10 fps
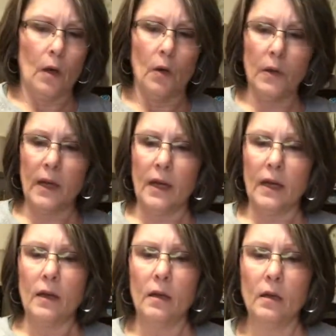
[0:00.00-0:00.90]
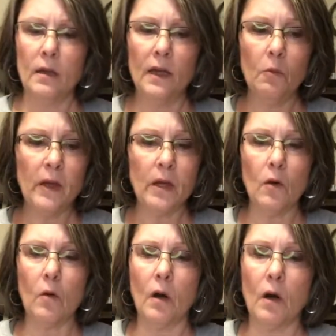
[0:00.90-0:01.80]
though. Okay, then we
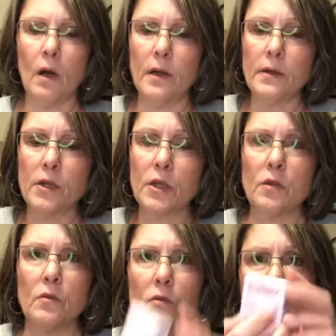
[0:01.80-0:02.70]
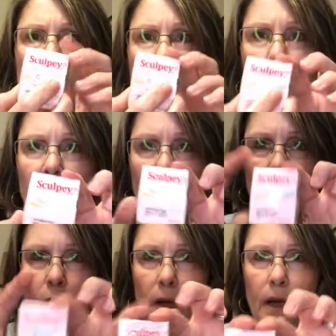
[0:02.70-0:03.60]
go on to Sculpey
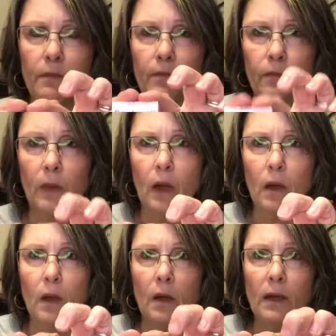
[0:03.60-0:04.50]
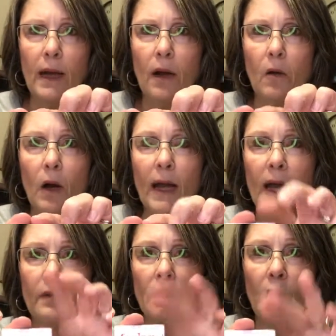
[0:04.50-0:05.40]
III. Now, I
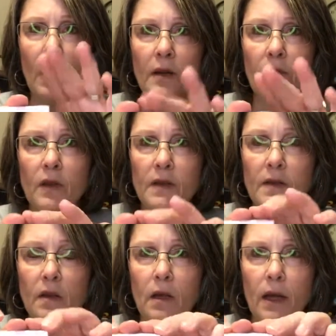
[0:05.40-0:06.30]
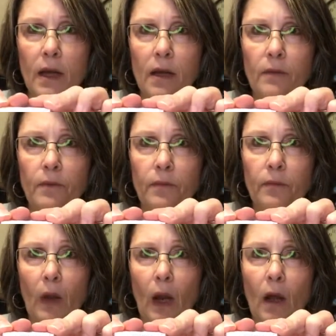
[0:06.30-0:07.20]
have a lot of this clay.
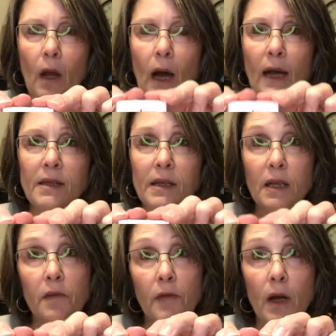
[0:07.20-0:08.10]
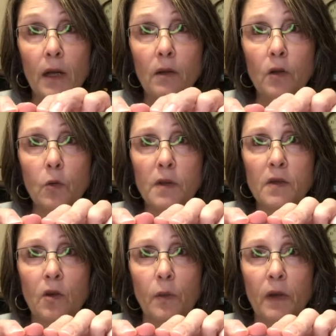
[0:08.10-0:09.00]
I did find though with
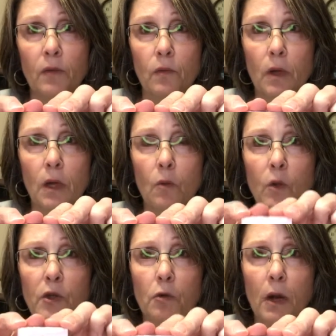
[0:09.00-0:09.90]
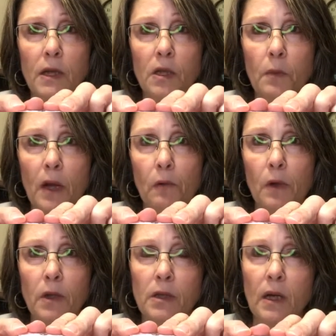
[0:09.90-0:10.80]
Sculpey III, when trying to make
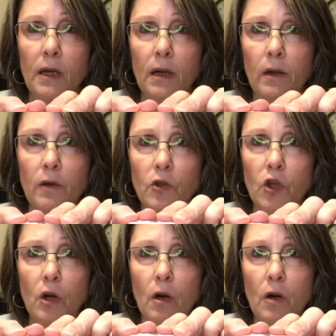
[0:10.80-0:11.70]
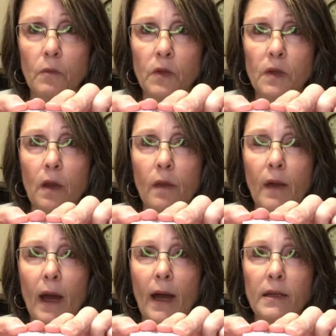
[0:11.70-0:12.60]
really tiny little charms,
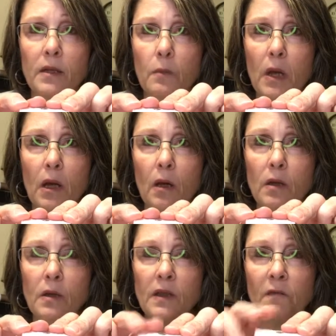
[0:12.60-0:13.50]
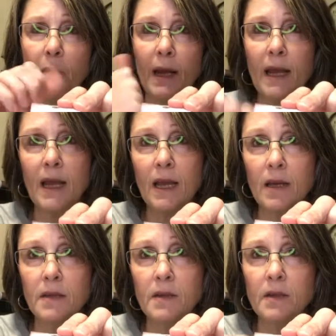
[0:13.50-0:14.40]
that because of my
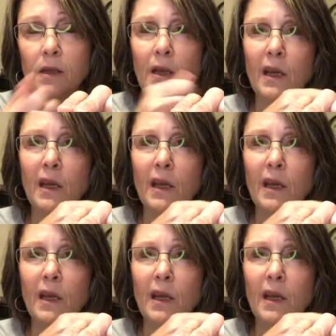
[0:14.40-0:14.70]
hands,